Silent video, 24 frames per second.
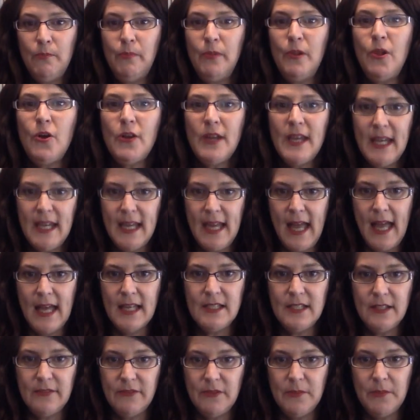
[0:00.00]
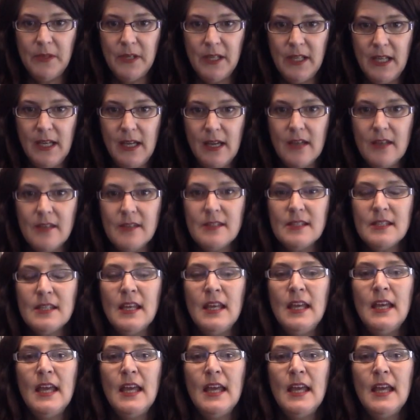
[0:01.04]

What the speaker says: blocking out everybody else.